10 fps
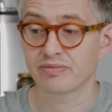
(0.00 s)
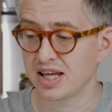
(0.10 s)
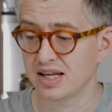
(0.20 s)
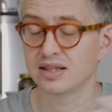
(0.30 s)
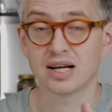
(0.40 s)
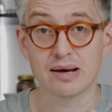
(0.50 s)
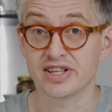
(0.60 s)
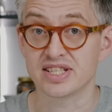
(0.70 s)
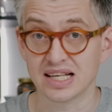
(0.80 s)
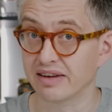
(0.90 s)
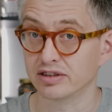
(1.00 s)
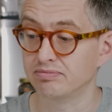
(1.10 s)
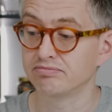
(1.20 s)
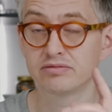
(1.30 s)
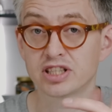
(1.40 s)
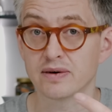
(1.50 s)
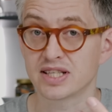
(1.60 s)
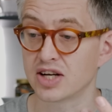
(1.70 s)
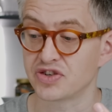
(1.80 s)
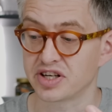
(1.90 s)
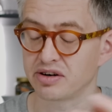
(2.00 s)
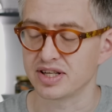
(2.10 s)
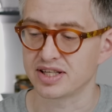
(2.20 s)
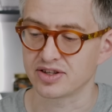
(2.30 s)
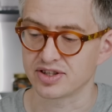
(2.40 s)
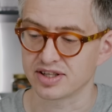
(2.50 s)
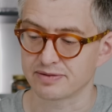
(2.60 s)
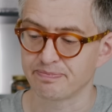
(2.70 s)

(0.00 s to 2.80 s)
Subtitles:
Here I'm at sea level, so it's 100 degrees Celsius.